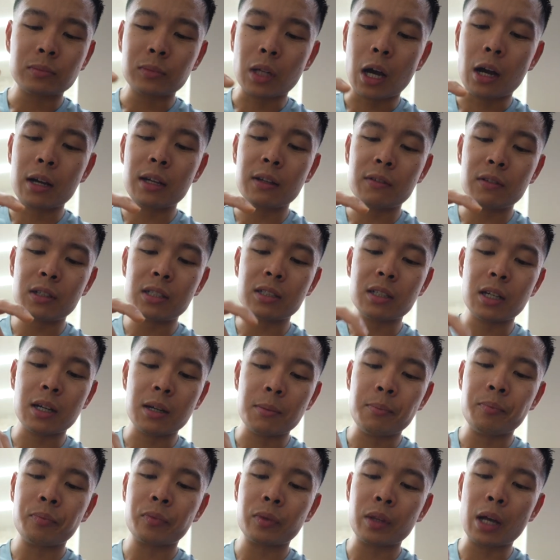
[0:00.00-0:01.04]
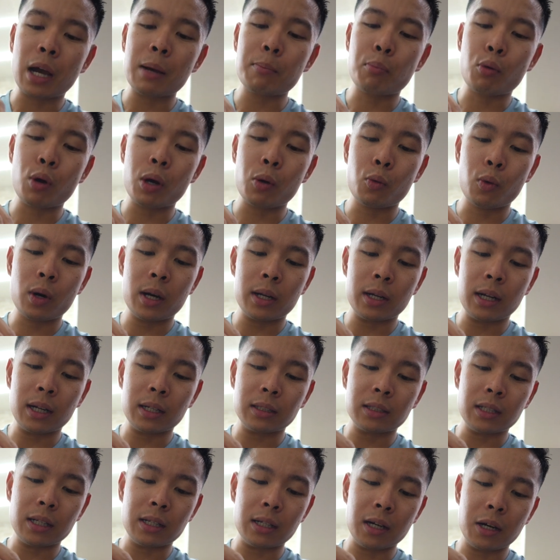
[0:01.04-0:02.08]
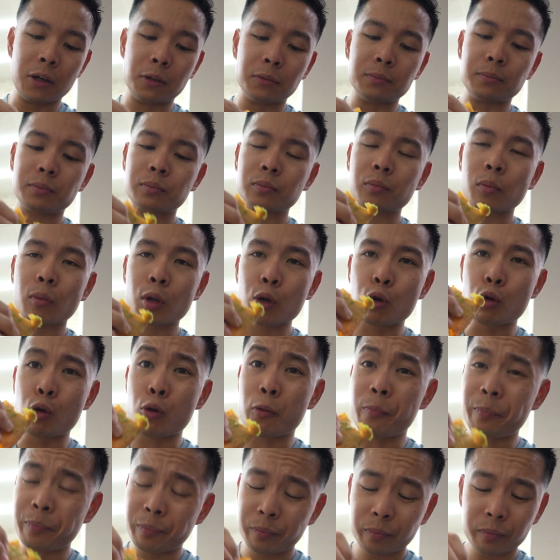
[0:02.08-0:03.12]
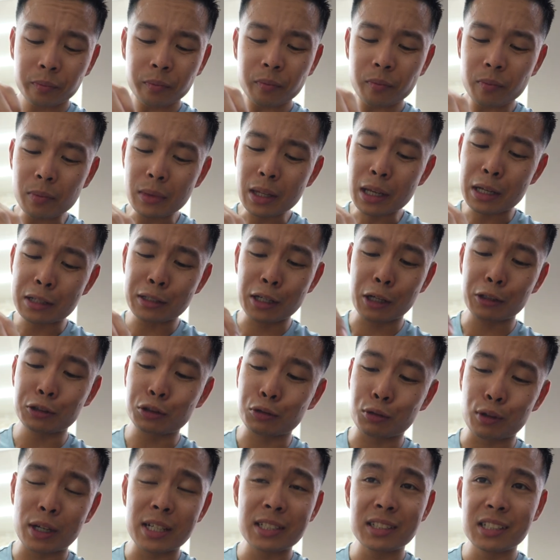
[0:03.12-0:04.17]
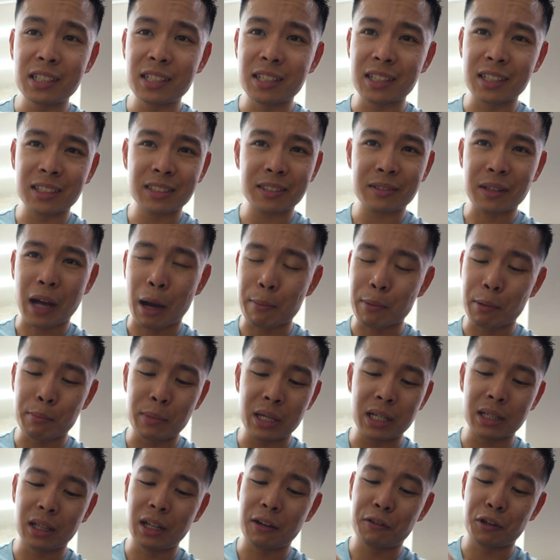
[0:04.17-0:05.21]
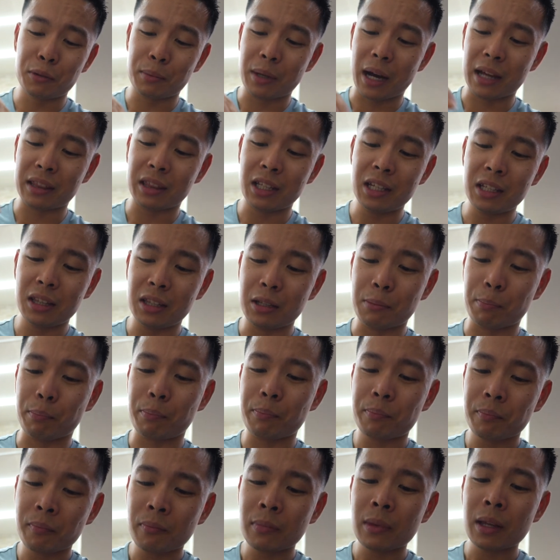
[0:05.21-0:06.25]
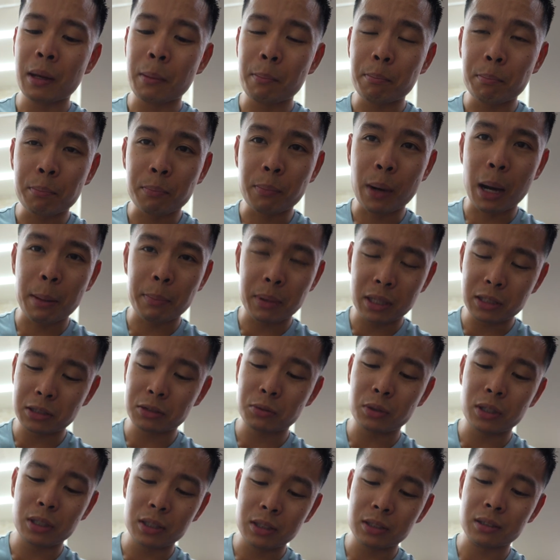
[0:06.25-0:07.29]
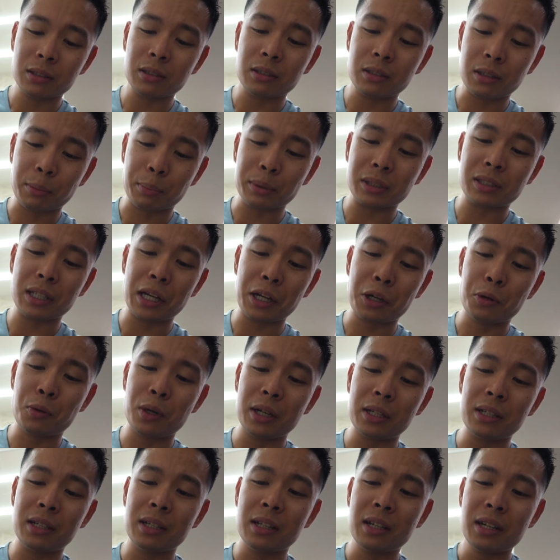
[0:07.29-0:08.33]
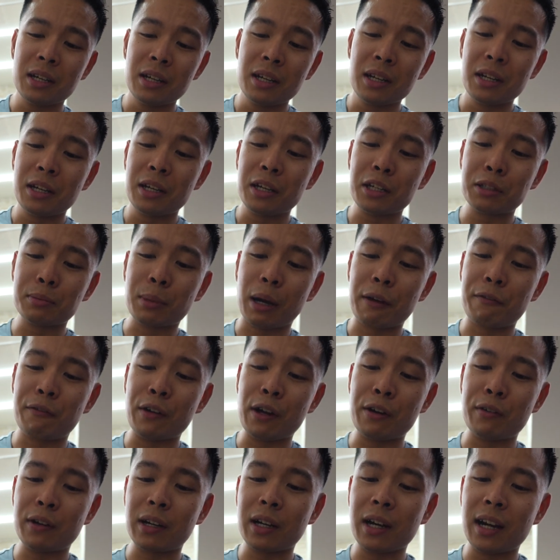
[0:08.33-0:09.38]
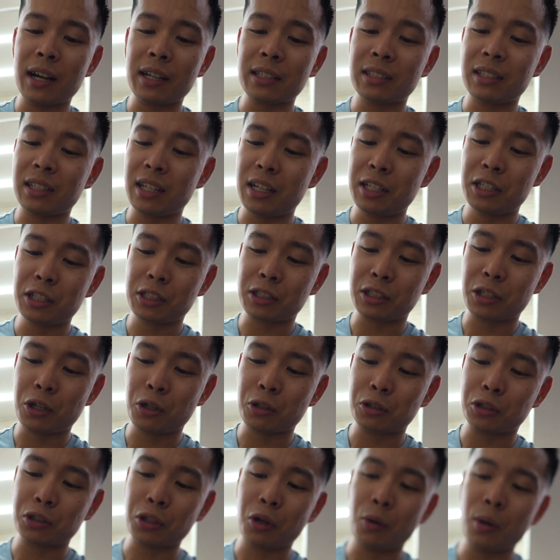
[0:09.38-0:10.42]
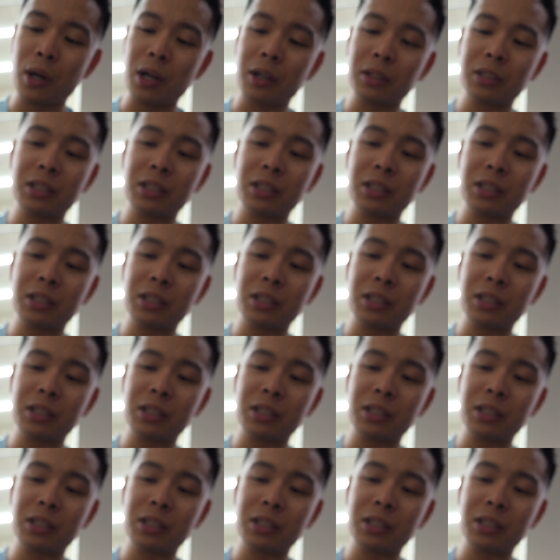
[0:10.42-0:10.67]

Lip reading: I'll give these a 9.1 out of 10 now. Ooh, sounds crazy because I'm a meat lover, but I think the papas one, the potato one, is my favorite, guys. It just goes so well.